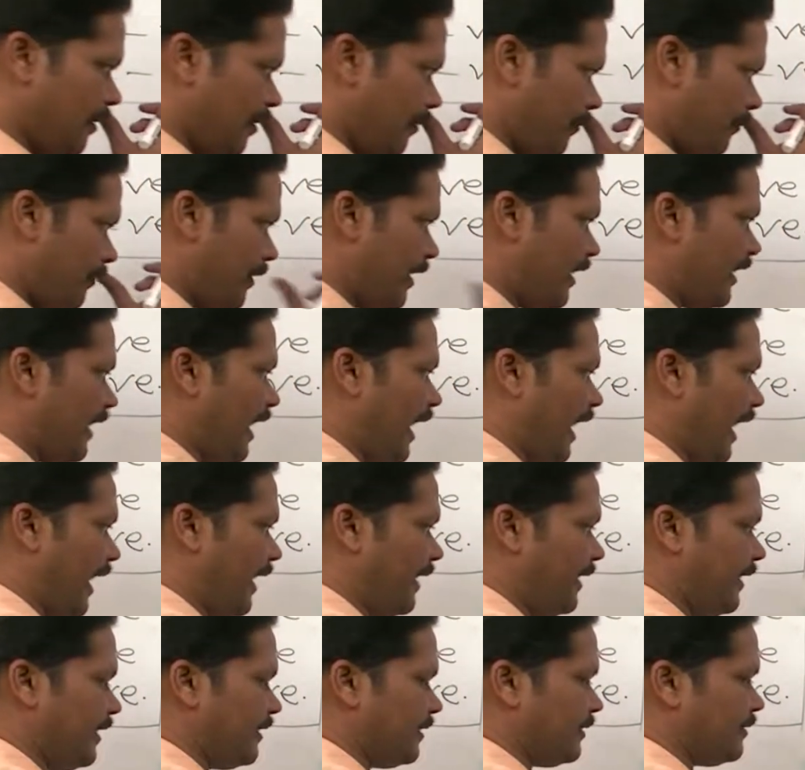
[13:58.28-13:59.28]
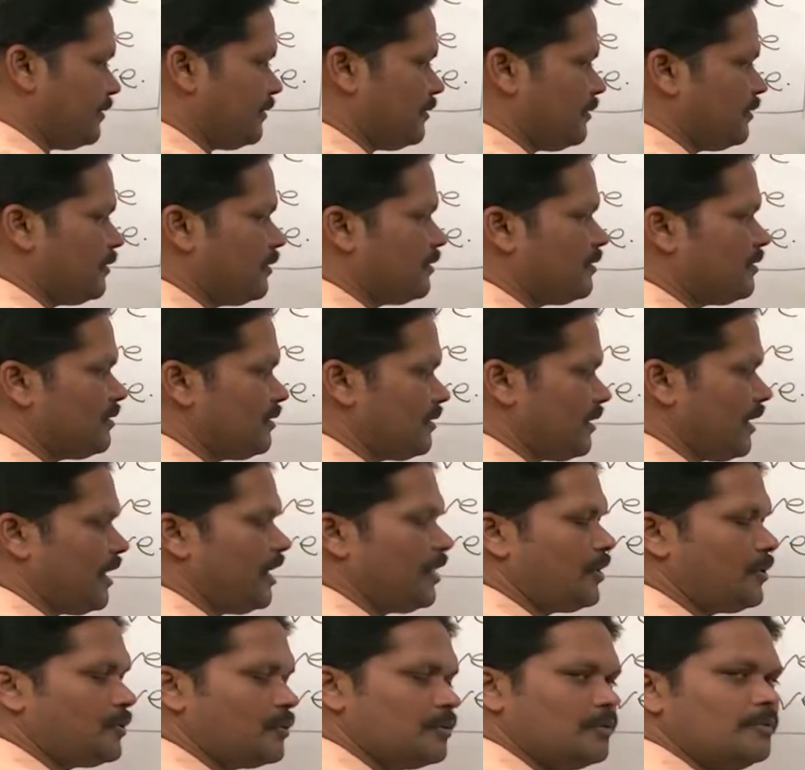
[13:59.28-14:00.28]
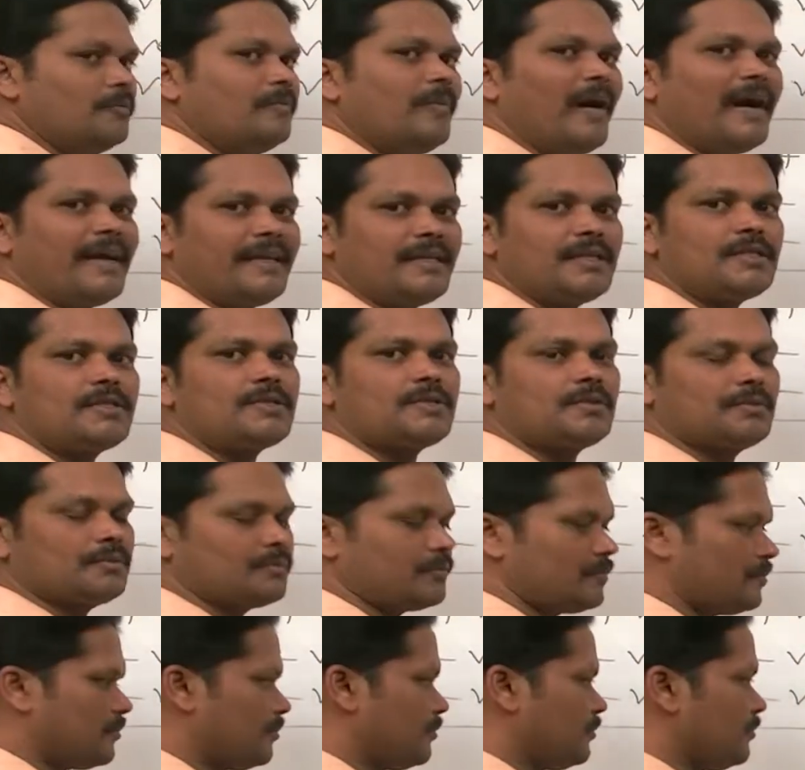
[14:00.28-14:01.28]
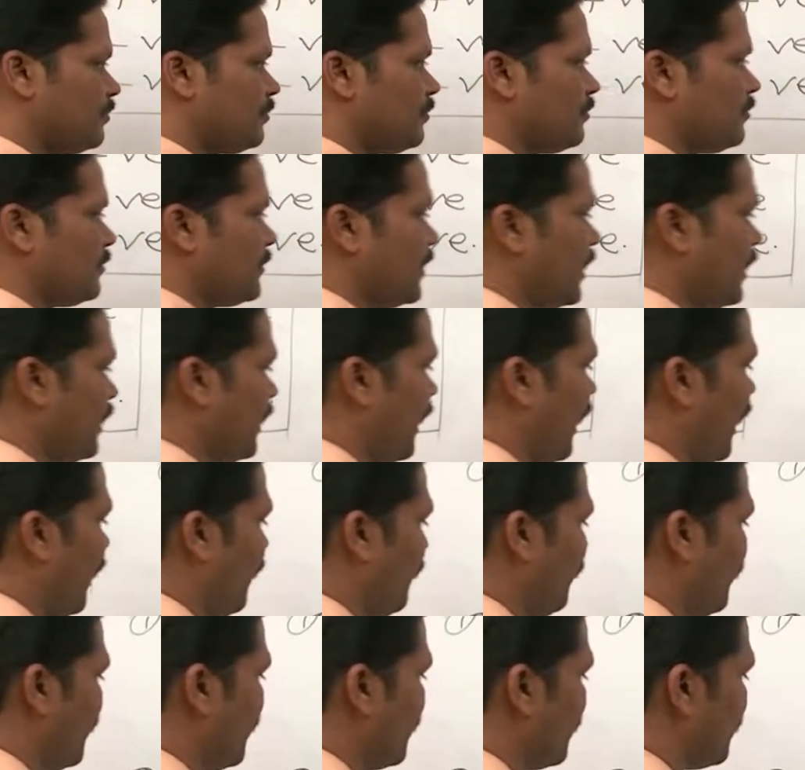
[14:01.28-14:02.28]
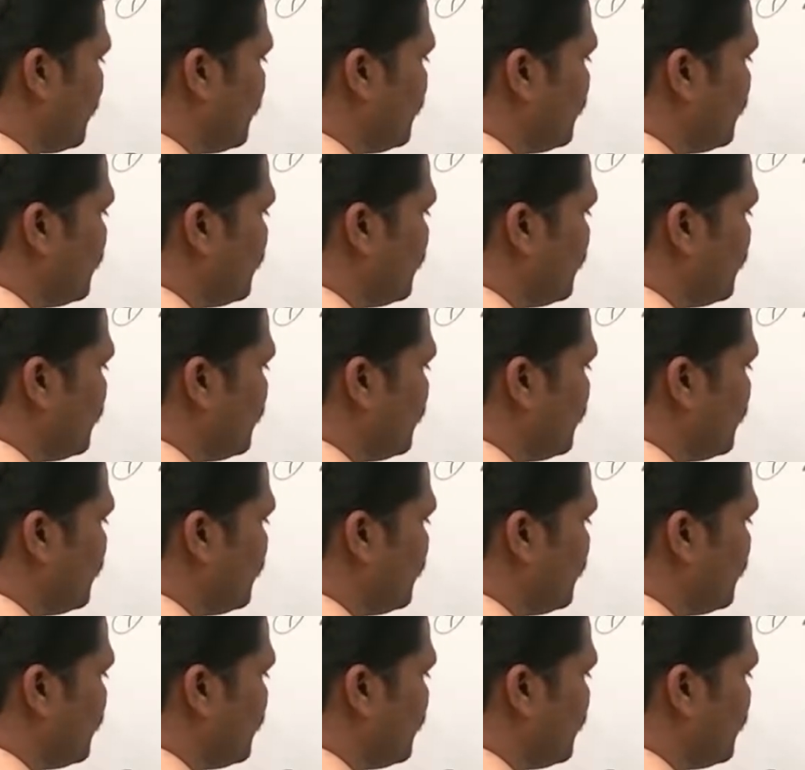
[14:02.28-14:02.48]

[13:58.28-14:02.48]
we are adding 3 to minus 2. Then our